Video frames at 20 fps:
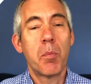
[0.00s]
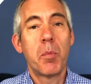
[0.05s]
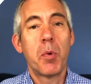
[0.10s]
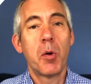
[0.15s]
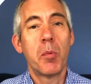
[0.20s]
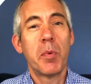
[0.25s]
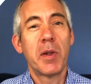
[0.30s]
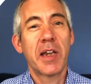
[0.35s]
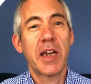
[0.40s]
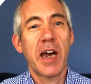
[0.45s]
a
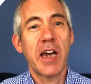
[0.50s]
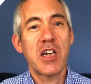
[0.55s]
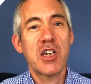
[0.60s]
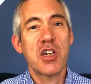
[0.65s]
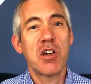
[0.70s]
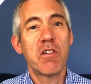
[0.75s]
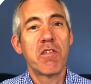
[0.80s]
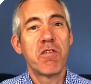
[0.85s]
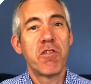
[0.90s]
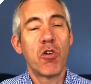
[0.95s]

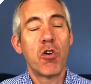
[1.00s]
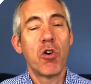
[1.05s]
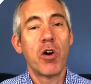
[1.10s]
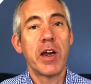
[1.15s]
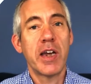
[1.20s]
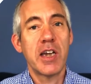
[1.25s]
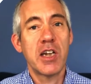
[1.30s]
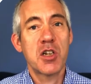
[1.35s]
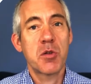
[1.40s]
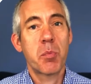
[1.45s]
publication for
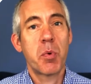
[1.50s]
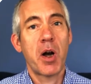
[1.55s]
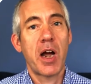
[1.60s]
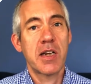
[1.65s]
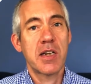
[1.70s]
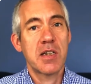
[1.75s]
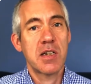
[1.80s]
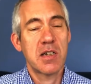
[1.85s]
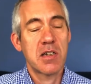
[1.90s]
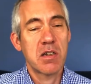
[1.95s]
each
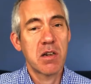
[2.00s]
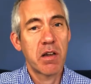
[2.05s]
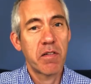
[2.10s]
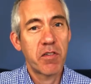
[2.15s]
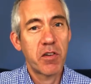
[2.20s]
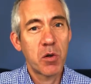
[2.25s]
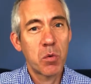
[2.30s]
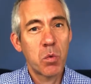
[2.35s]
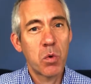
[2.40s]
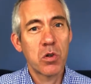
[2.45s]
practice. So
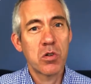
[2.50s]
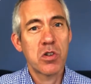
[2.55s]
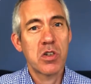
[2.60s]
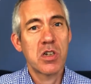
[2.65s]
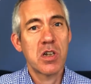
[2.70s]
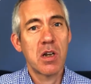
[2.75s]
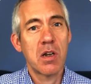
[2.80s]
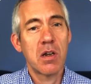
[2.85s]
if you want